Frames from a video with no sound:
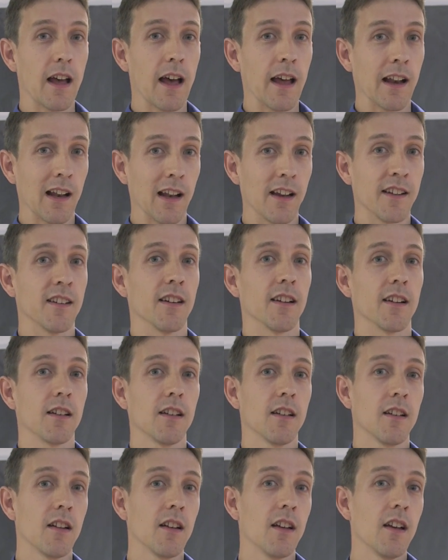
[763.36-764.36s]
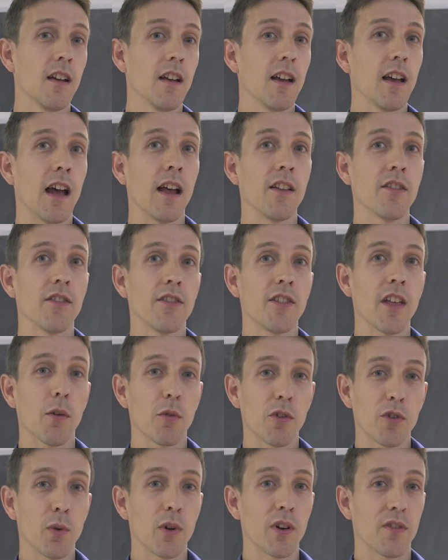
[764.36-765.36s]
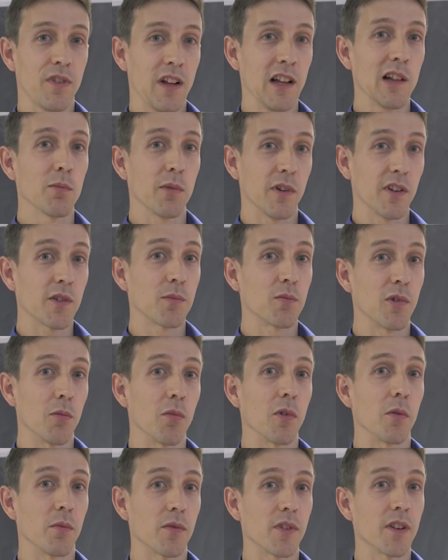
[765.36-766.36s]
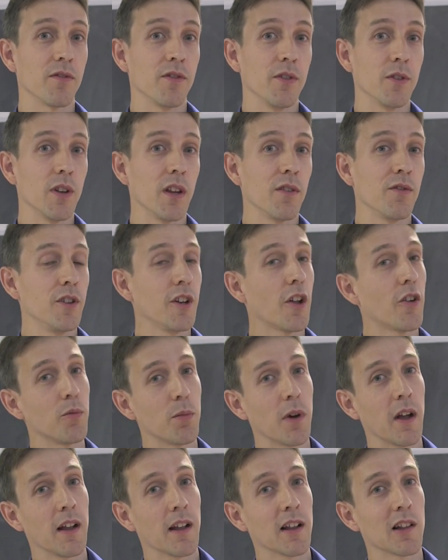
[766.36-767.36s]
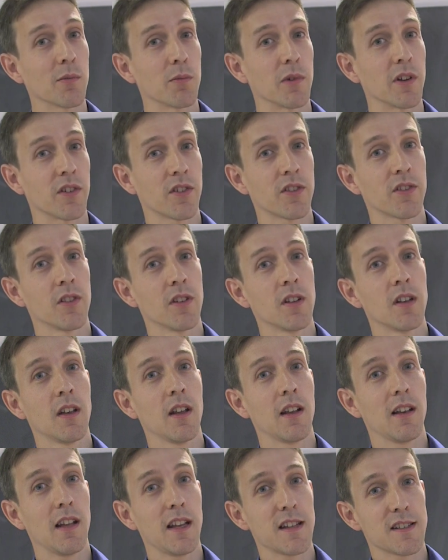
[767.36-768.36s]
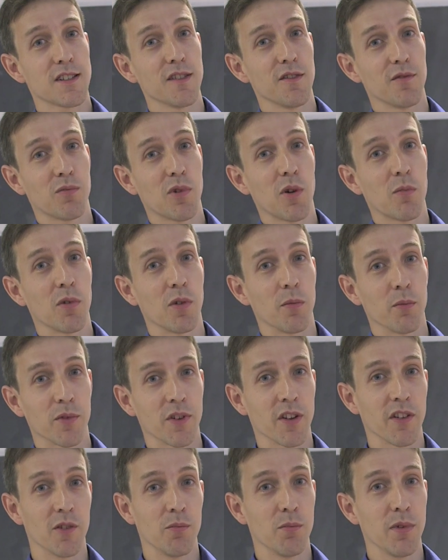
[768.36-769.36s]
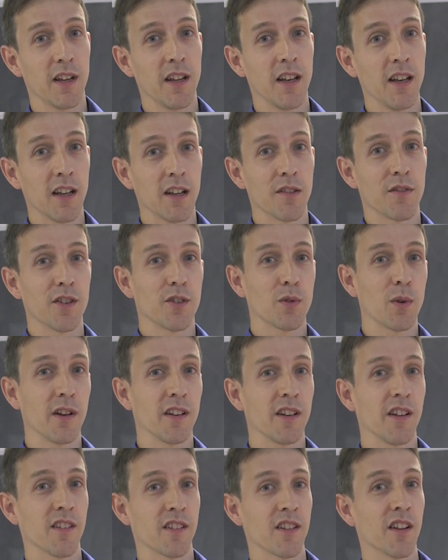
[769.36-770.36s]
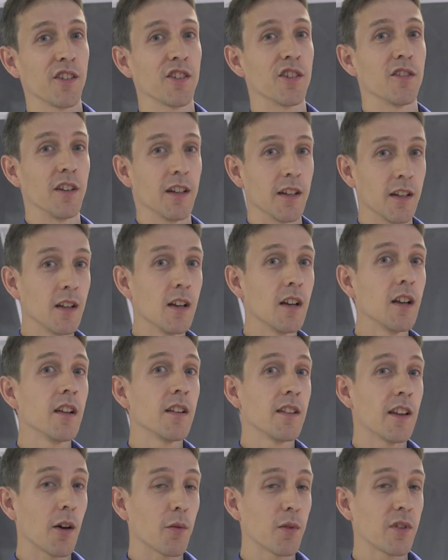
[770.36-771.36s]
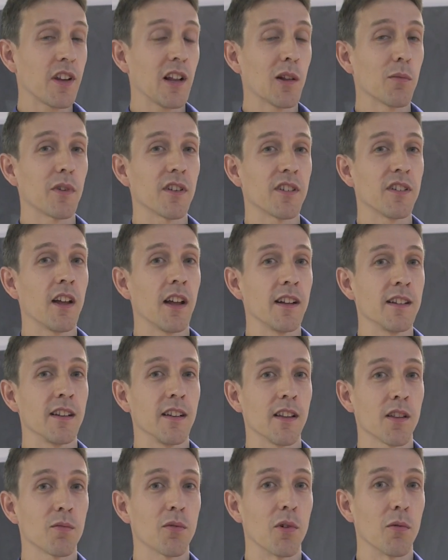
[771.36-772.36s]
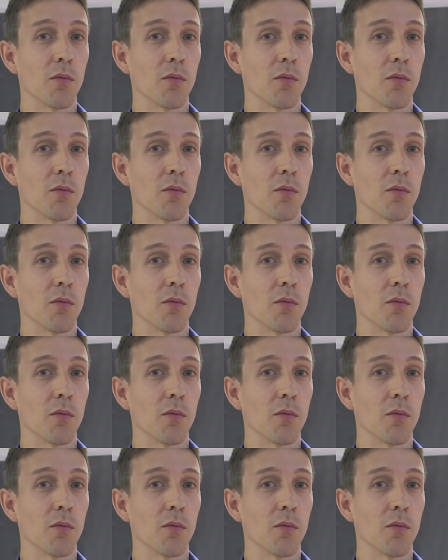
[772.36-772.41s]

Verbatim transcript: analytic. And that was one of Hilbert's problems. If you, if you know about Hilbert's list of problems at the beginning of the 20th century, that was Hilbert's 19th